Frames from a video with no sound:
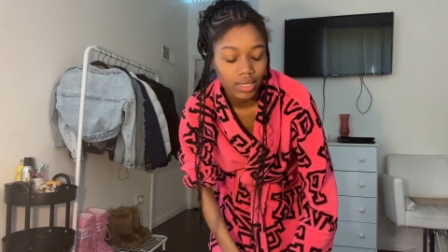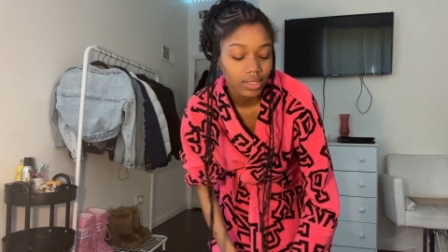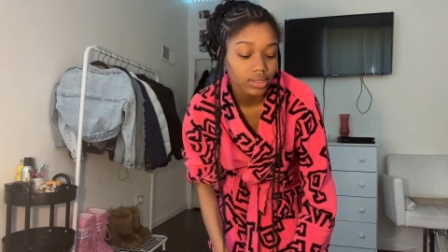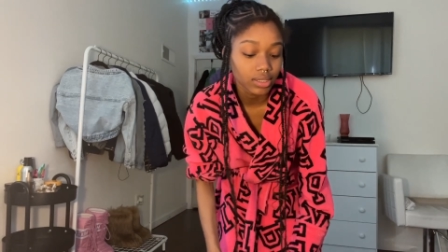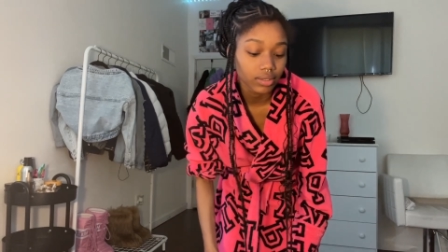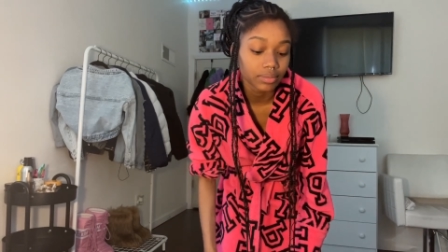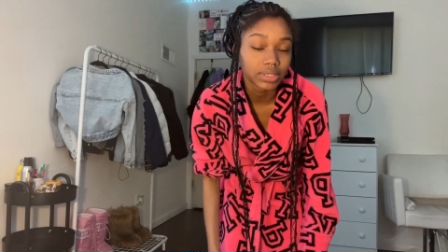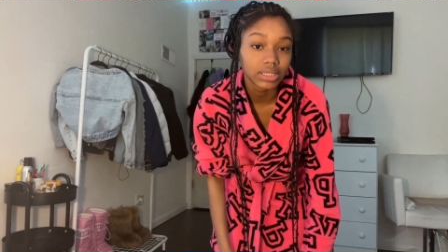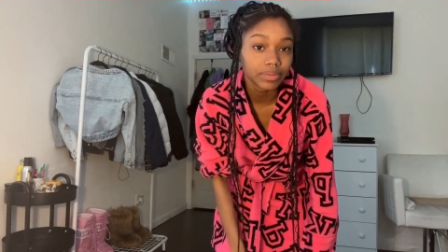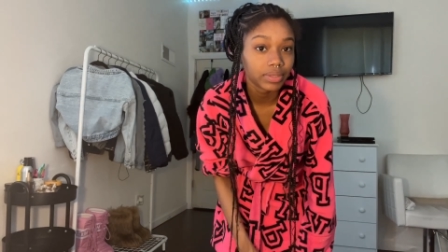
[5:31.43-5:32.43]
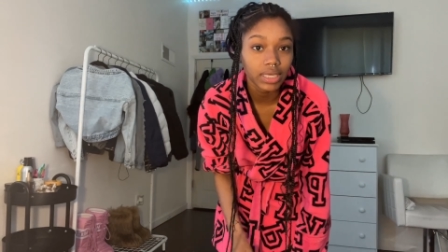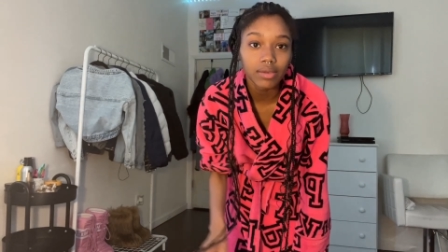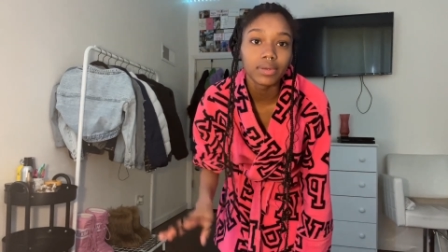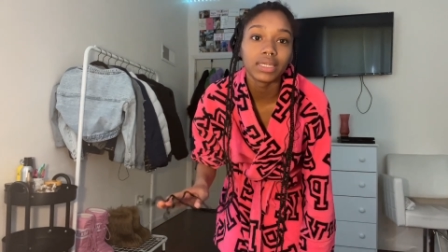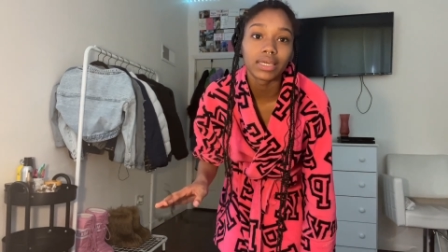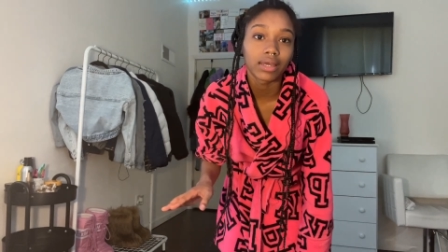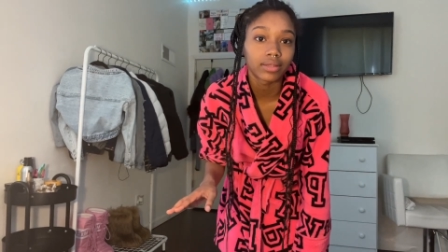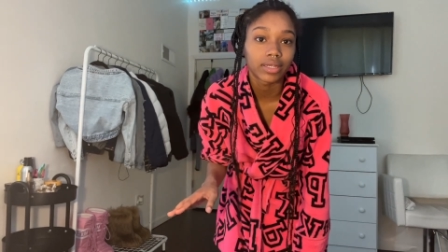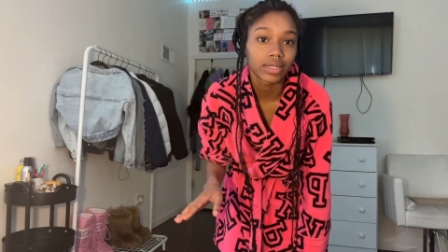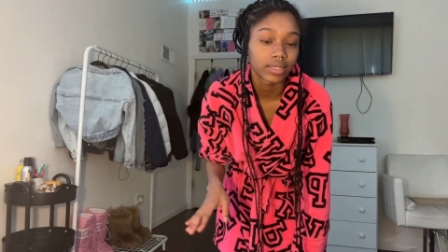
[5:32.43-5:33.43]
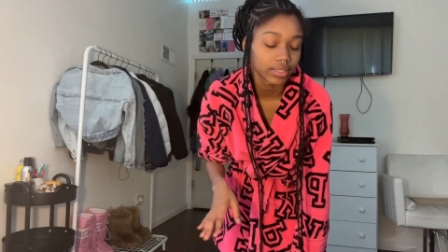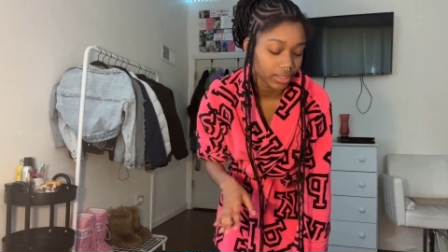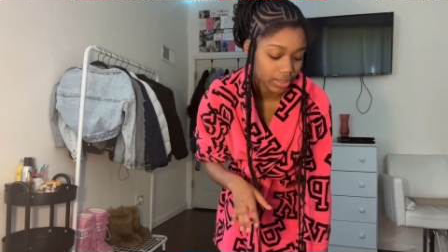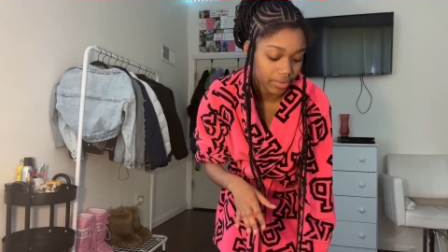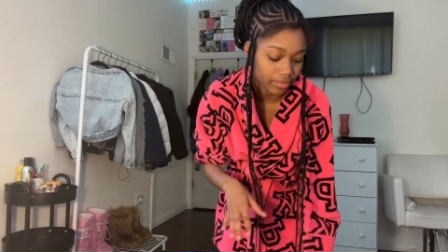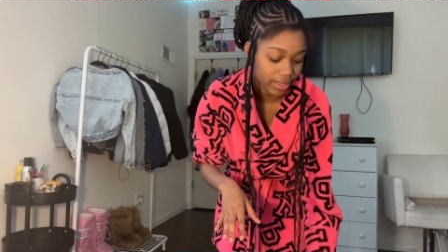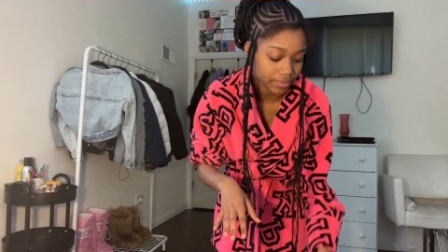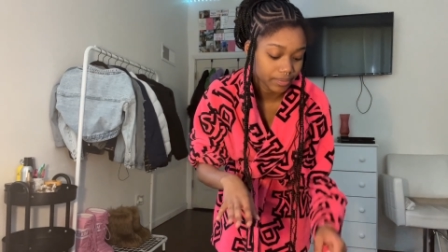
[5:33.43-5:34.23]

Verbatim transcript: So I'm just keep, keep putting it out there, everybody.